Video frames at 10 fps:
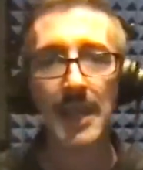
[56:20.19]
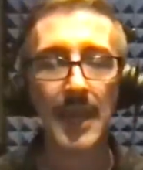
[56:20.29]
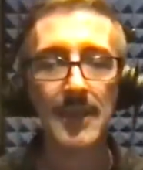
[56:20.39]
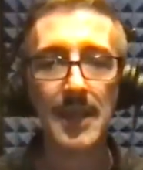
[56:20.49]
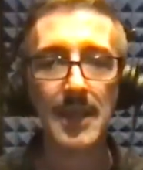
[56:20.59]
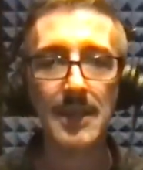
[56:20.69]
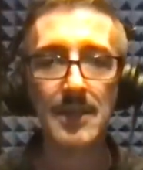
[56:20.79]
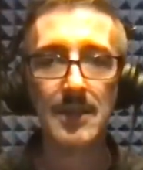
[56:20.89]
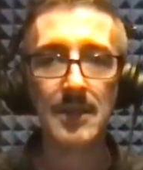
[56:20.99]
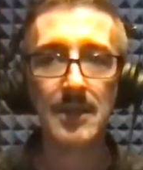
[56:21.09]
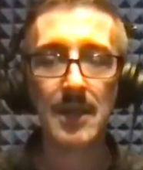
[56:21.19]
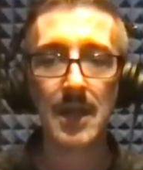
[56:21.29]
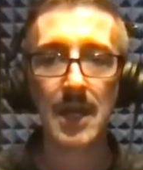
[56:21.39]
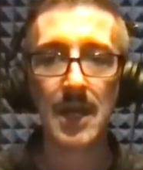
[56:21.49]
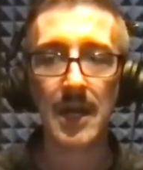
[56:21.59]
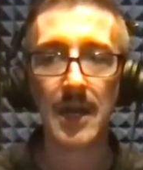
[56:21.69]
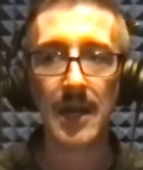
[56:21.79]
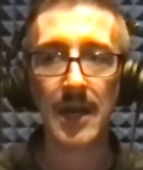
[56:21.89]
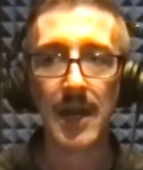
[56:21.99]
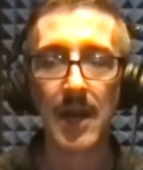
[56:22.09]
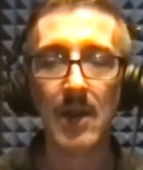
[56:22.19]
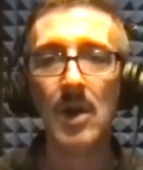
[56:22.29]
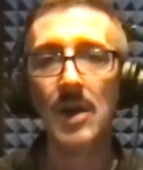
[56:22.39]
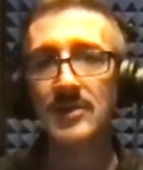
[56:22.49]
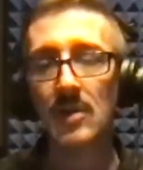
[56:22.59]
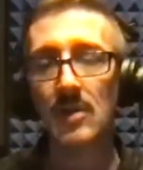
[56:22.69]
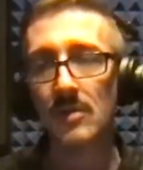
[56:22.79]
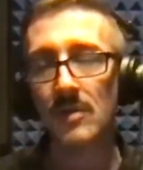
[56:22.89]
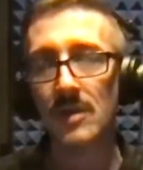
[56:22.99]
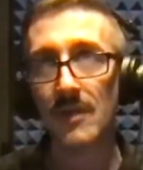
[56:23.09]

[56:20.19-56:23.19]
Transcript: And then I'll also,